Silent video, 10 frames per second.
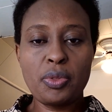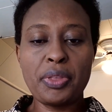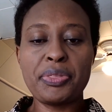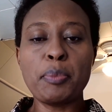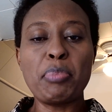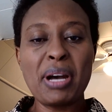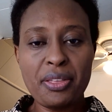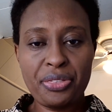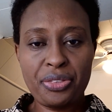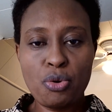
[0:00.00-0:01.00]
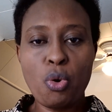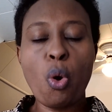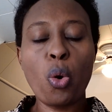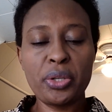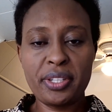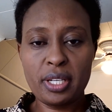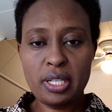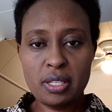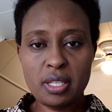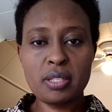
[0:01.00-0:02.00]
the birth order
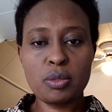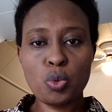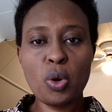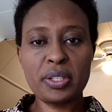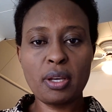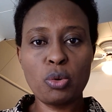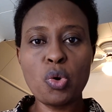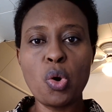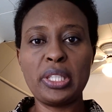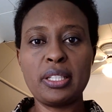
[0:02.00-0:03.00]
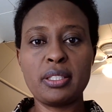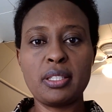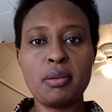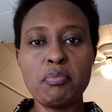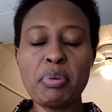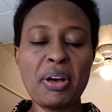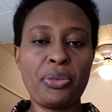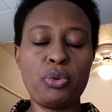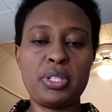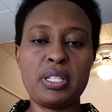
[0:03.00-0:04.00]
is what I'll call it. Birth
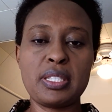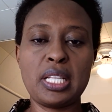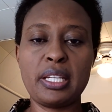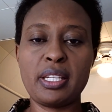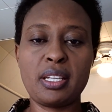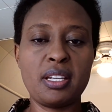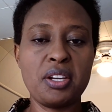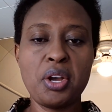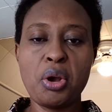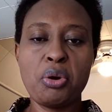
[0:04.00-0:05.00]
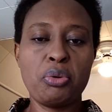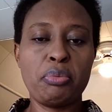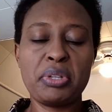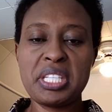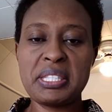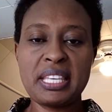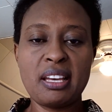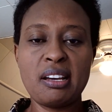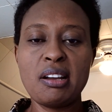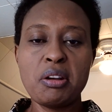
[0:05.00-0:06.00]
order is like
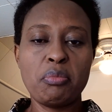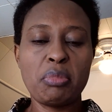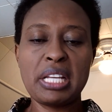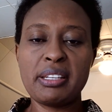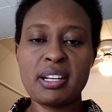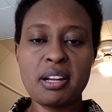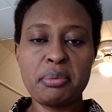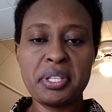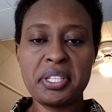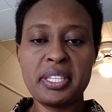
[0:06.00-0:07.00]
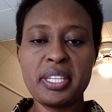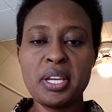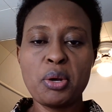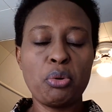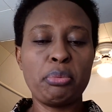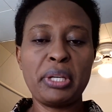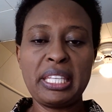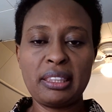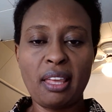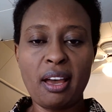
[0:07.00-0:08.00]
uburiza, umwana wa kabiri,
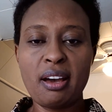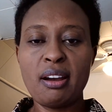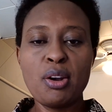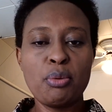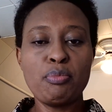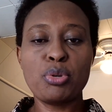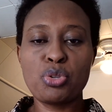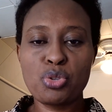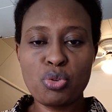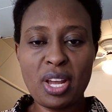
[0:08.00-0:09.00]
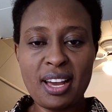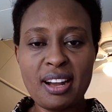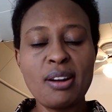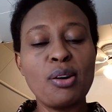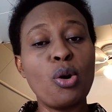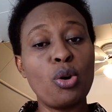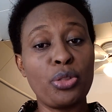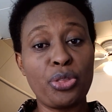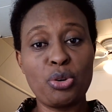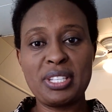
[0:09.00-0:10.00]
ubuheta, bucura, all
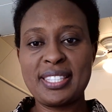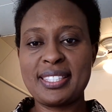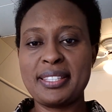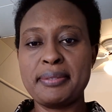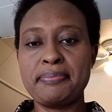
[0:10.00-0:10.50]
those.